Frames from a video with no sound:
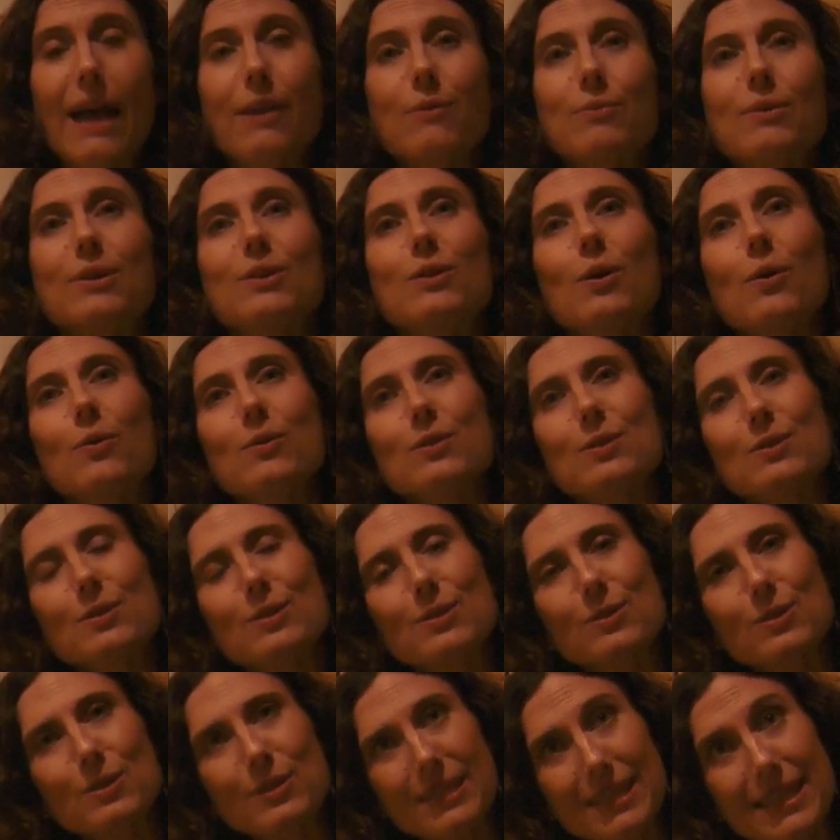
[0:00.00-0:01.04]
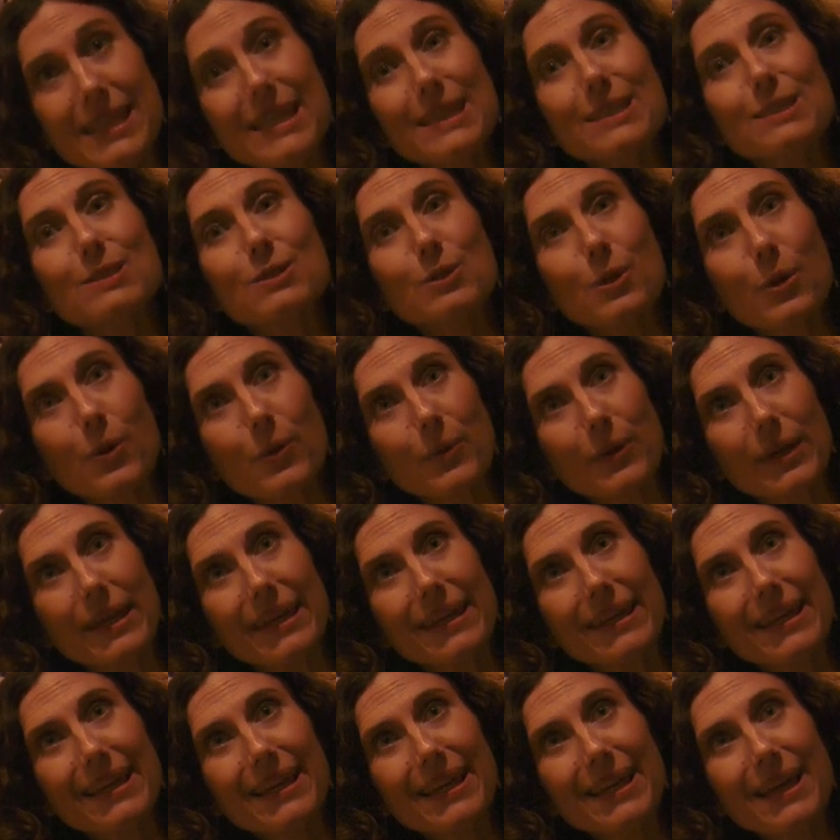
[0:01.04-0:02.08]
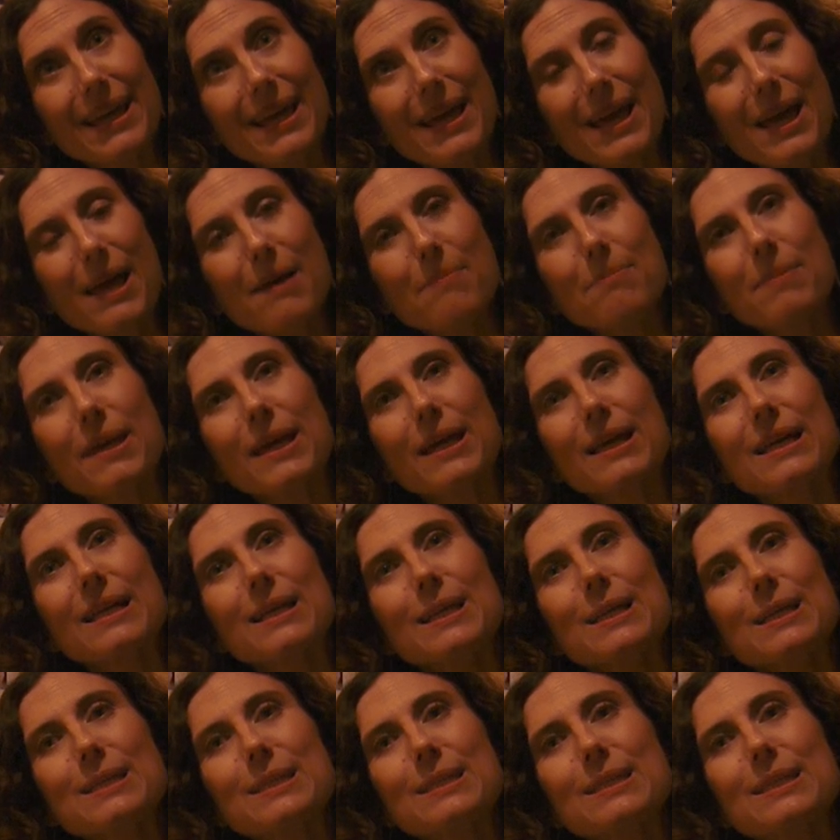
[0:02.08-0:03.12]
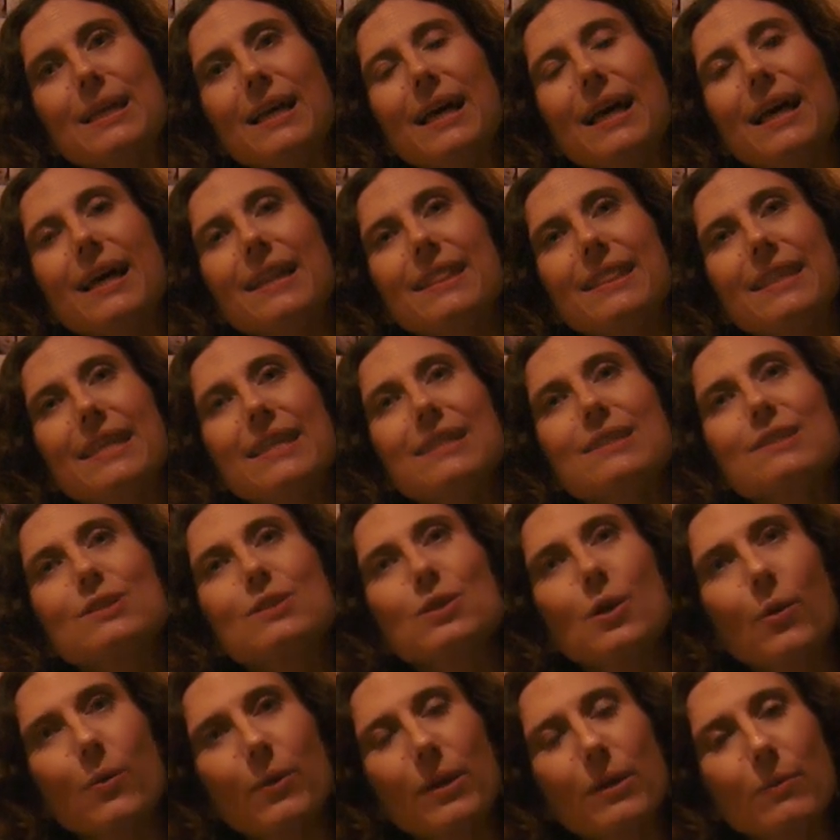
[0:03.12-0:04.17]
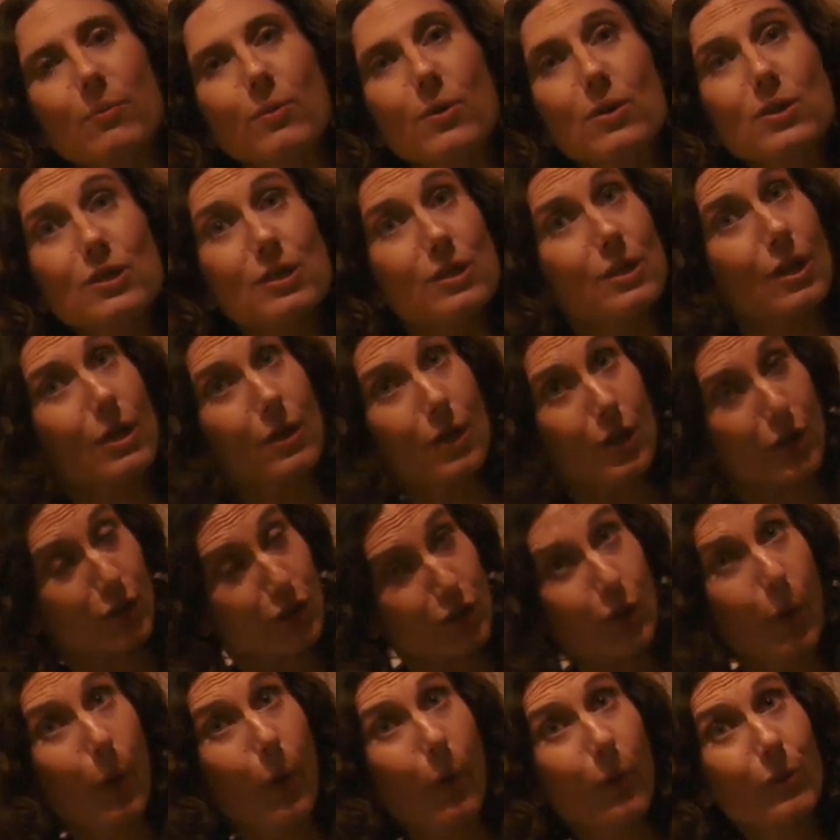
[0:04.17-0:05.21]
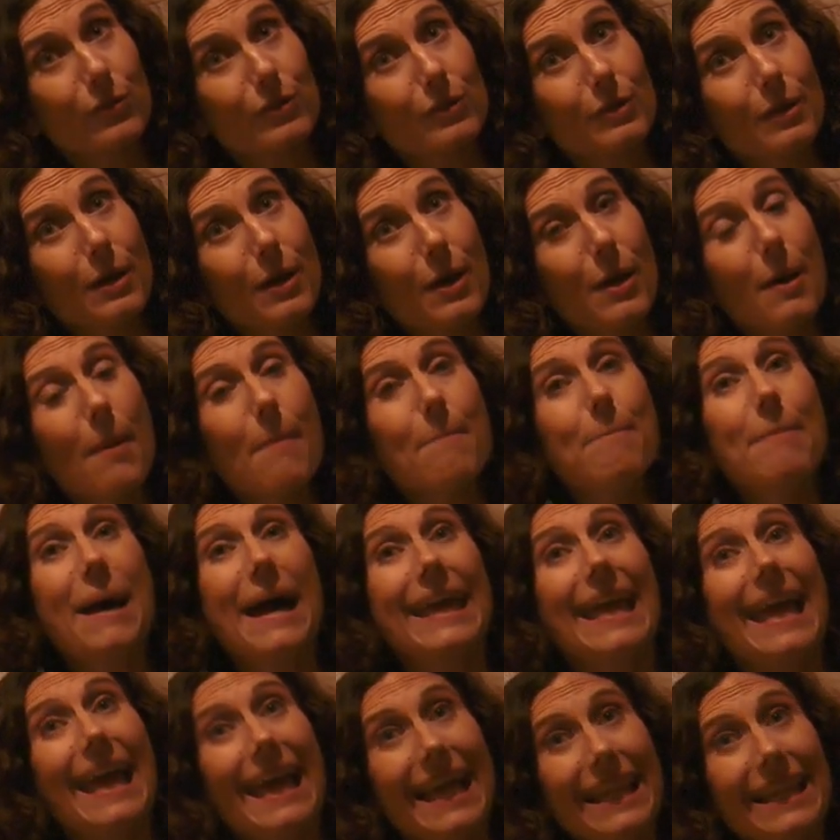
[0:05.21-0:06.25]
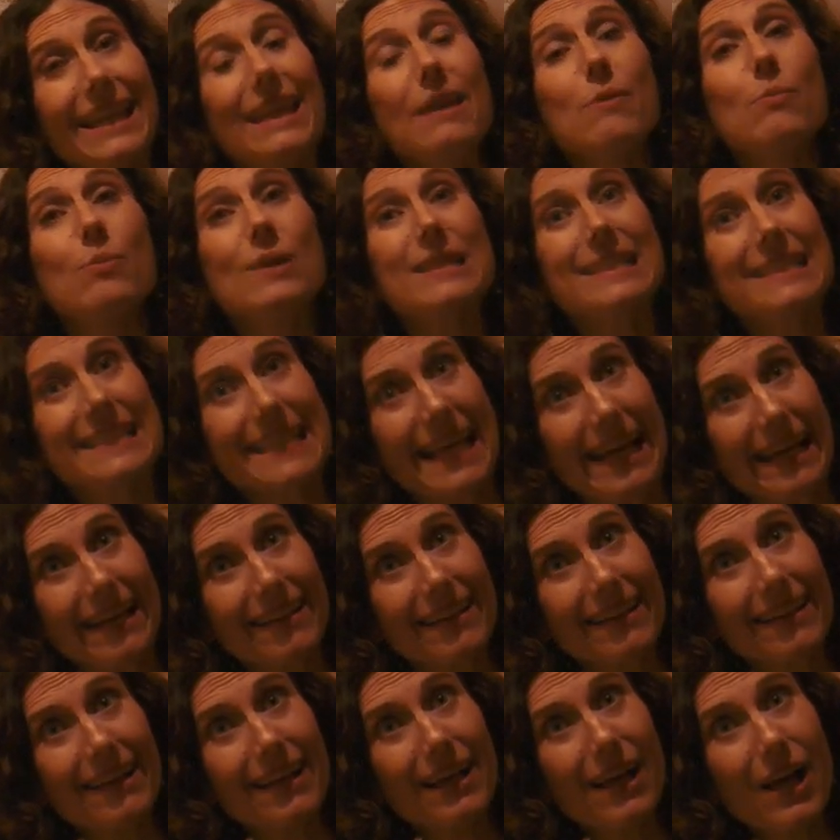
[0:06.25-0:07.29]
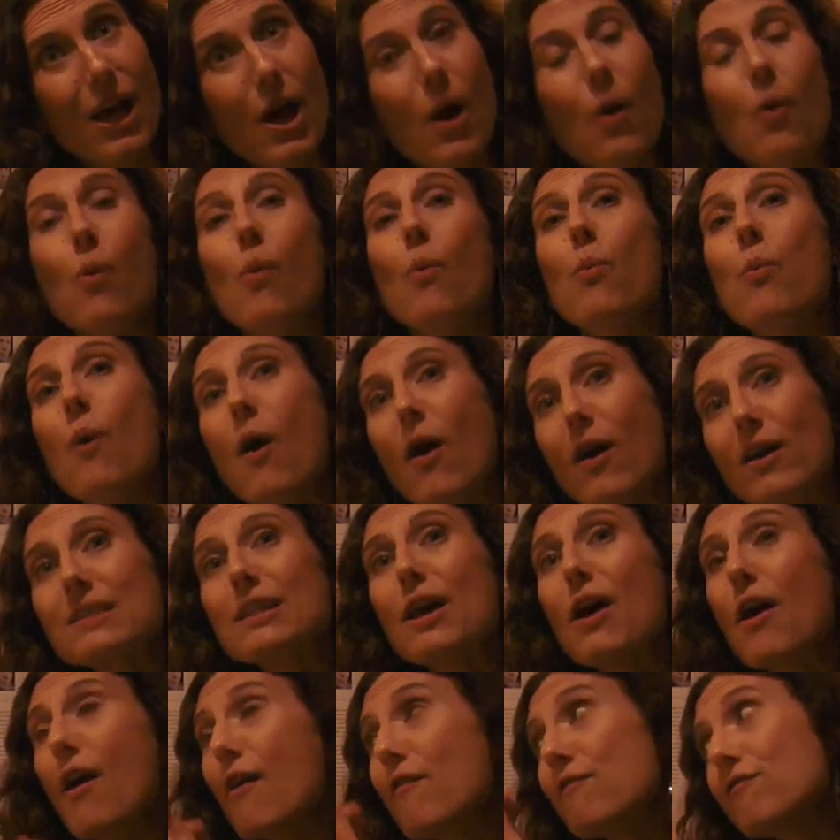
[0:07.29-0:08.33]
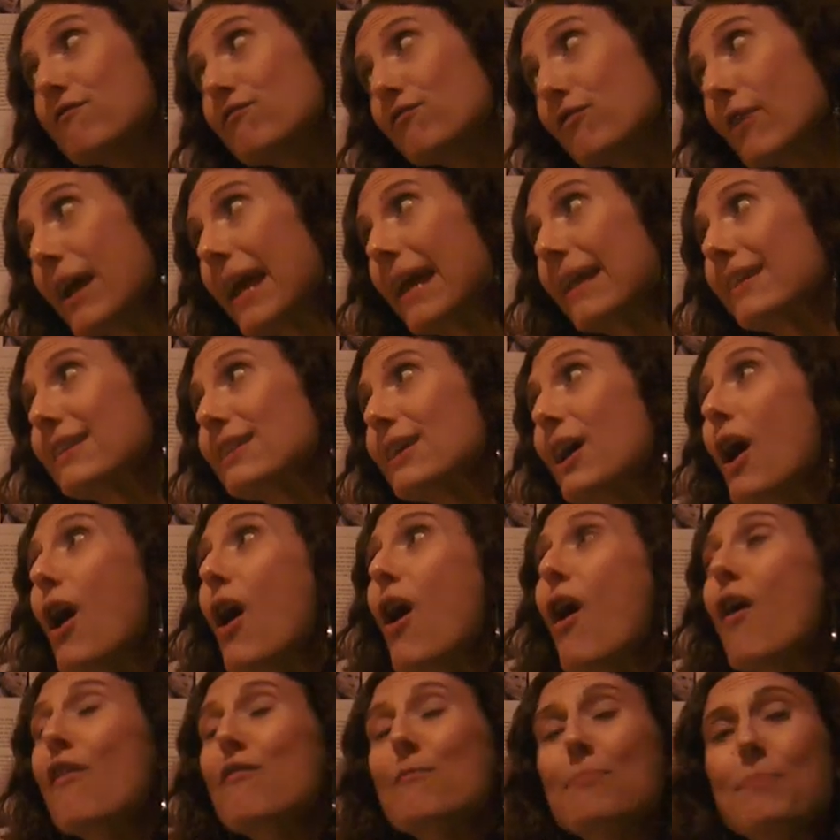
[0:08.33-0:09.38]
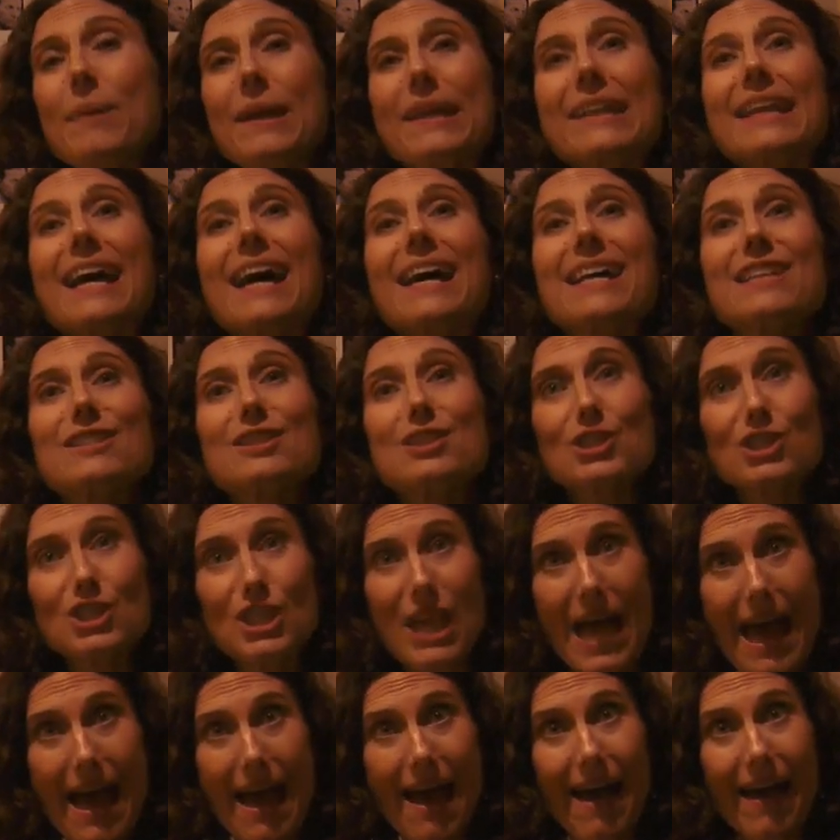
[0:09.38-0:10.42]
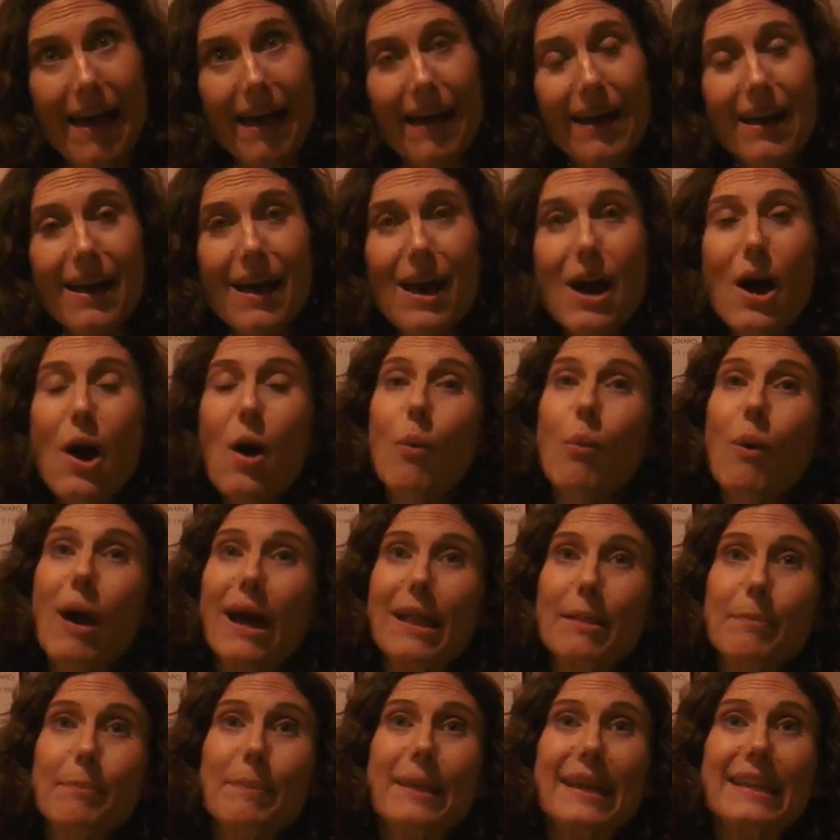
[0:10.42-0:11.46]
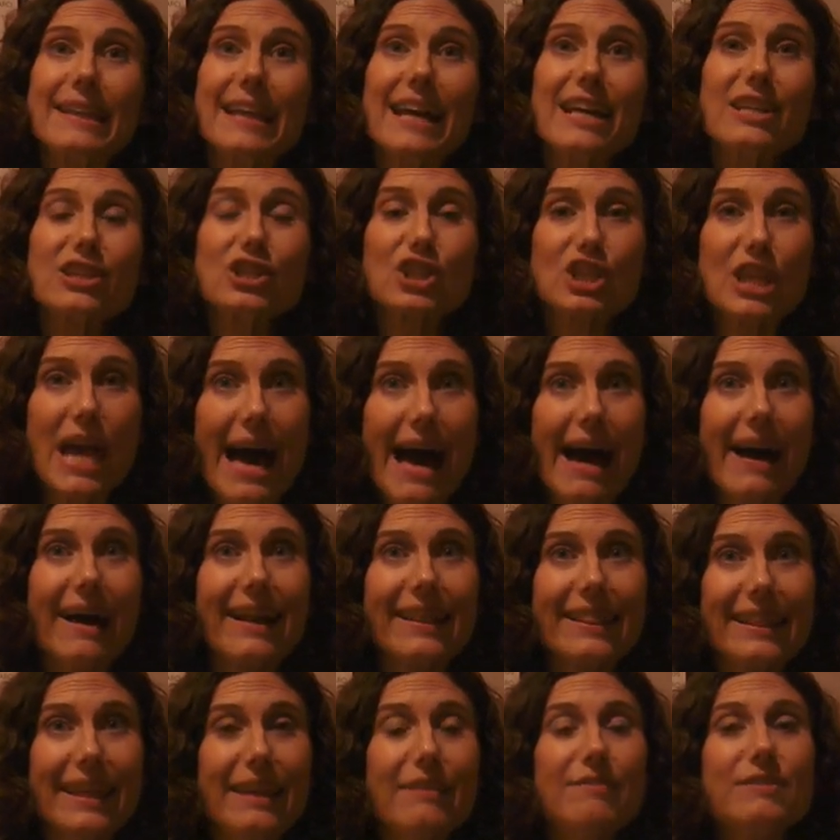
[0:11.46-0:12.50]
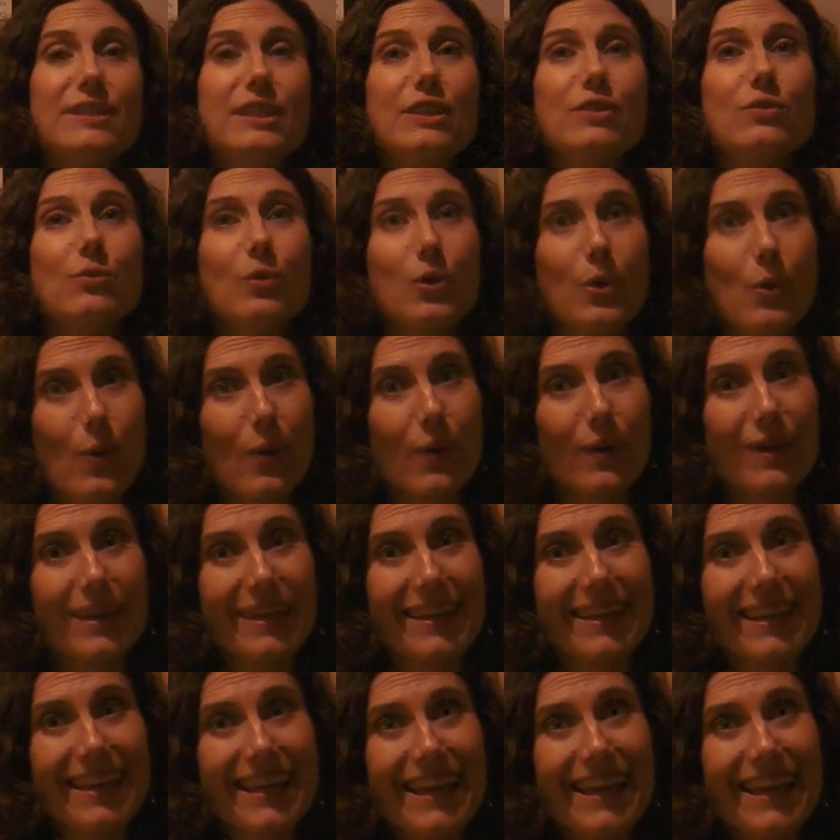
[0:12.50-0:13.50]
And we know this story because this story was told by Elie Wiesel, who was a friend of Pinchas Sha'ar, while Pinchas Sha'ar lived in New York.